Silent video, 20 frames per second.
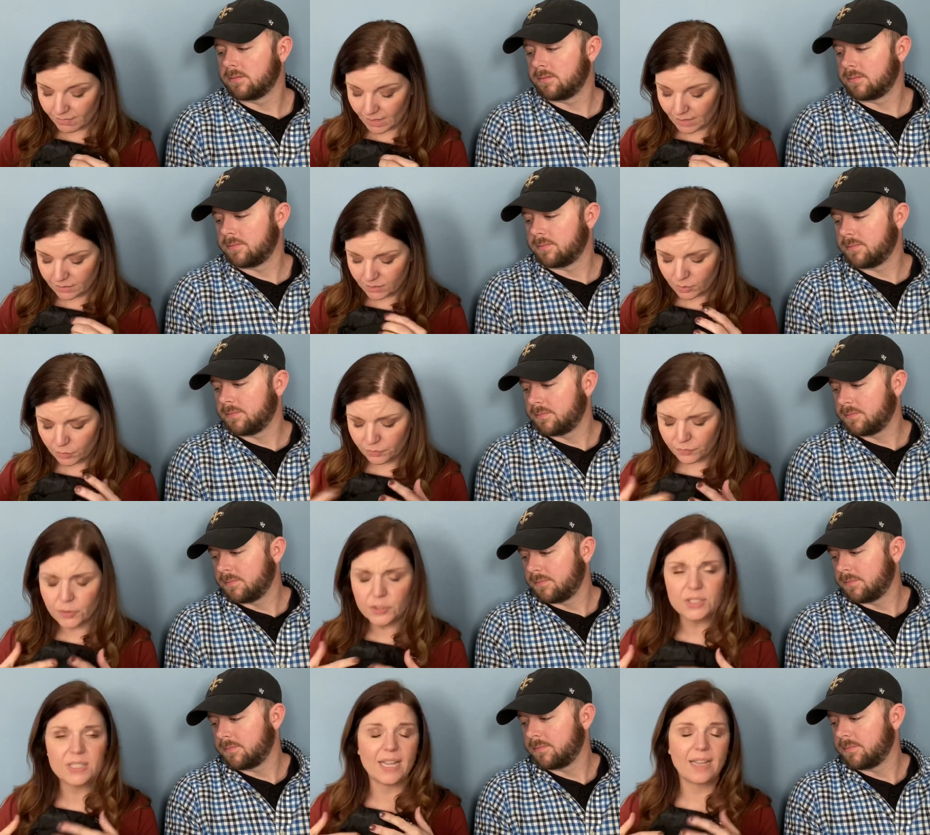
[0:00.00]
Speaker 1: So,
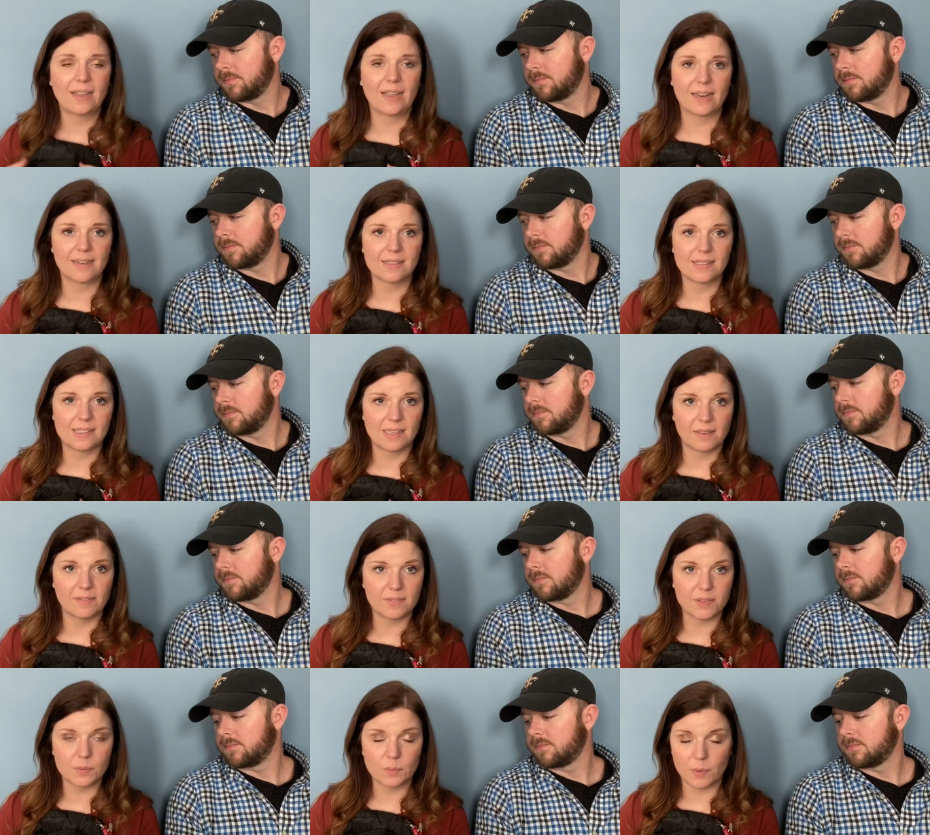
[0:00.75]
first aid kind of
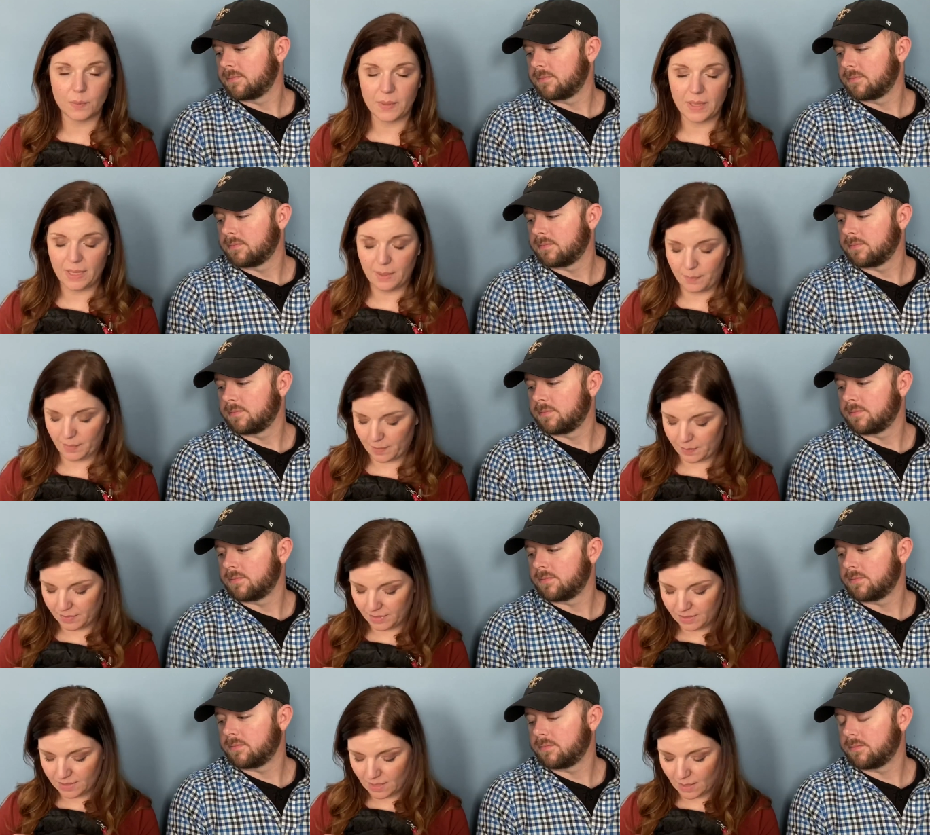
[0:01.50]
stuff is what we keep
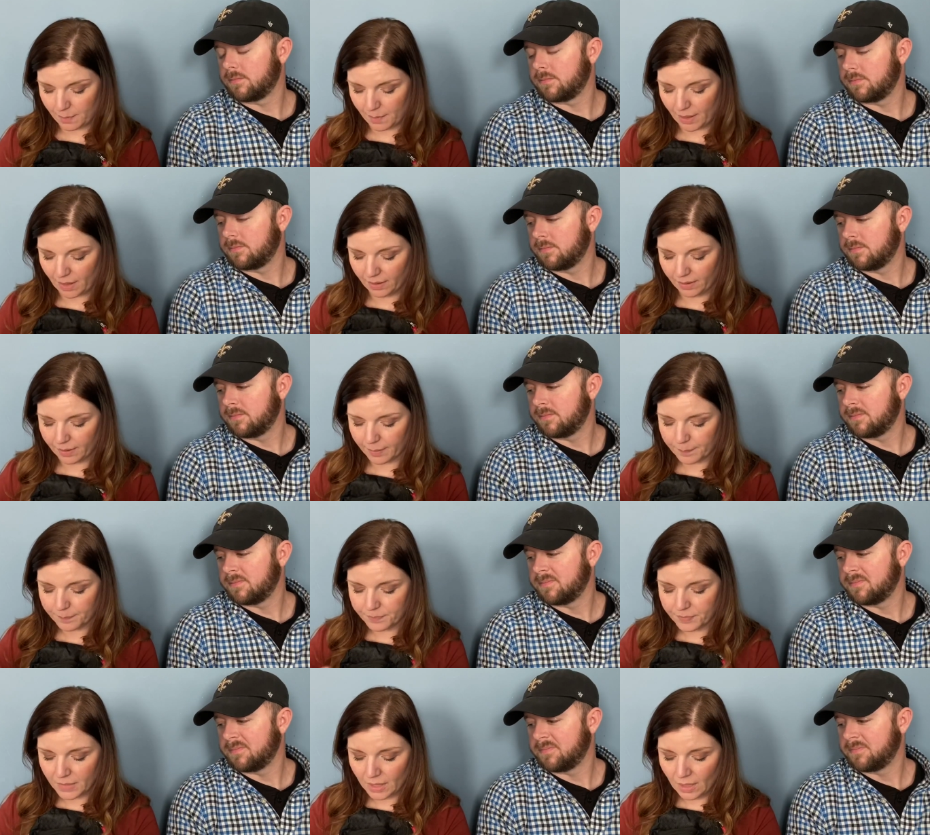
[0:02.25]
up in the top pocket.